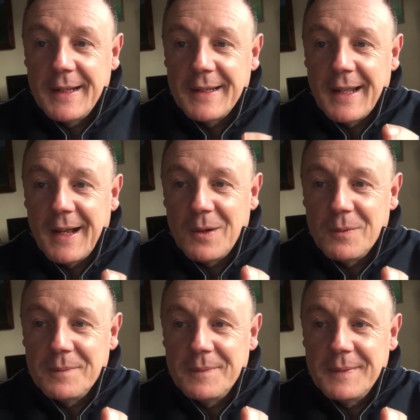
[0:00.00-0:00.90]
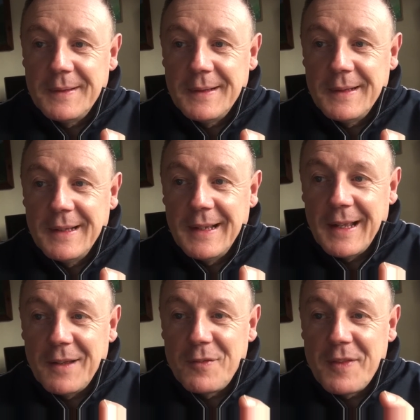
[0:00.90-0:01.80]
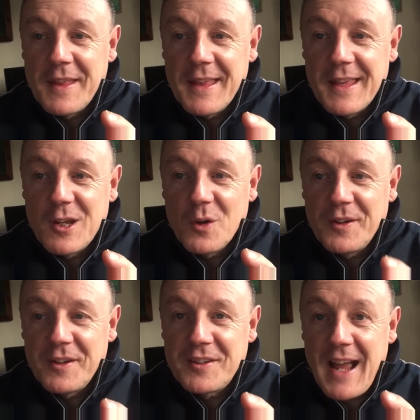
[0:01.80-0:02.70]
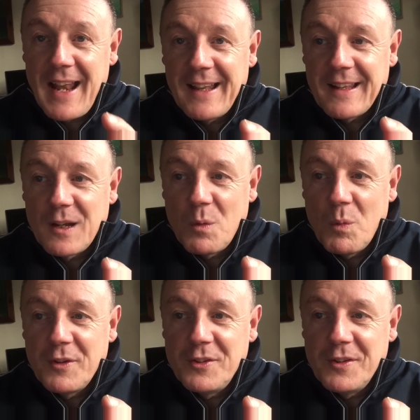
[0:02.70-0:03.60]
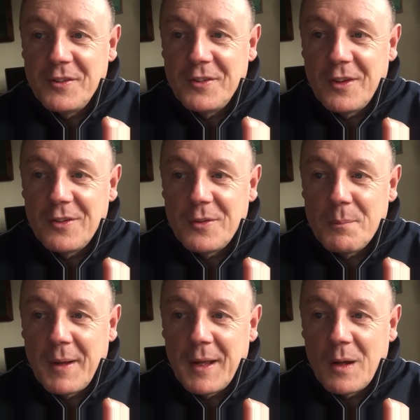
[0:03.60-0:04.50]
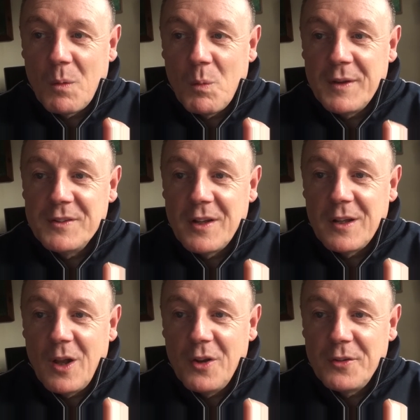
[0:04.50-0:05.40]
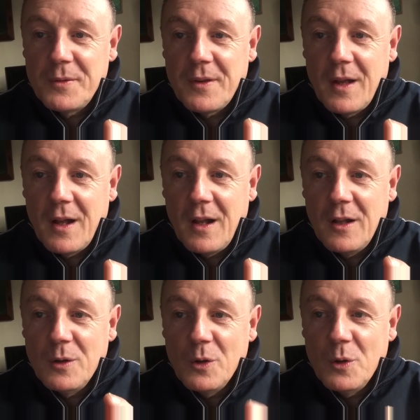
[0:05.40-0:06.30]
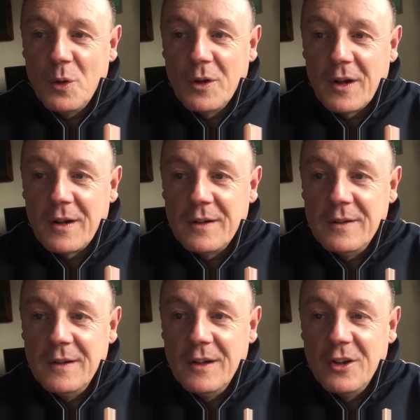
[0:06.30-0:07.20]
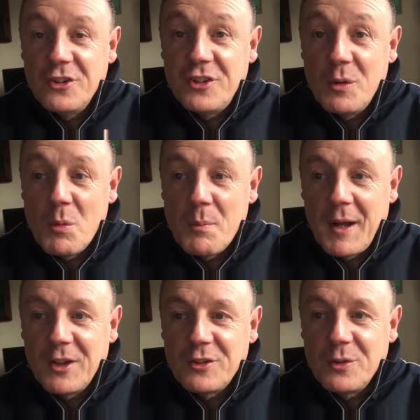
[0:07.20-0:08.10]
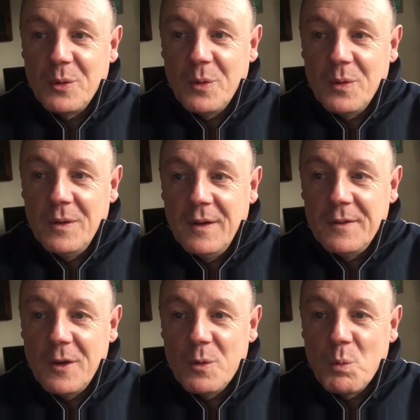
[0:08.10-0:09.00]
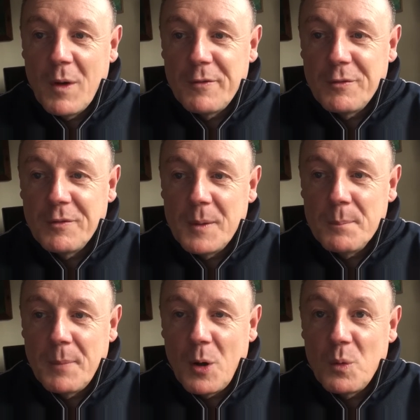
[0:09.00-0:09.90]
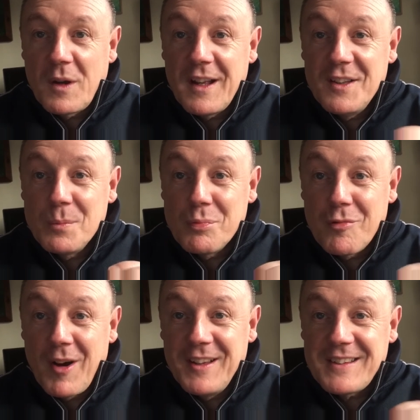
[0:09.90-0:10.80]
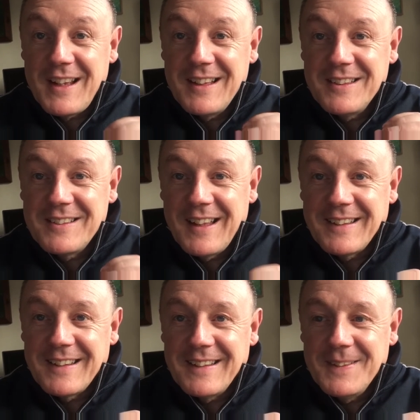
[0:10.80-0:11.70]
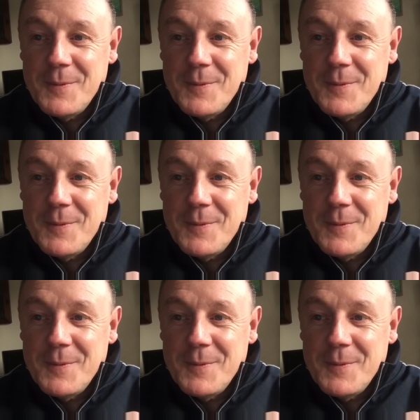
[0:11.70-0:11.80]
Now, if the goddess Cailleach wishes to make winter last a lot longer, she will make sure that the weather on Imbolc is bright and sunny,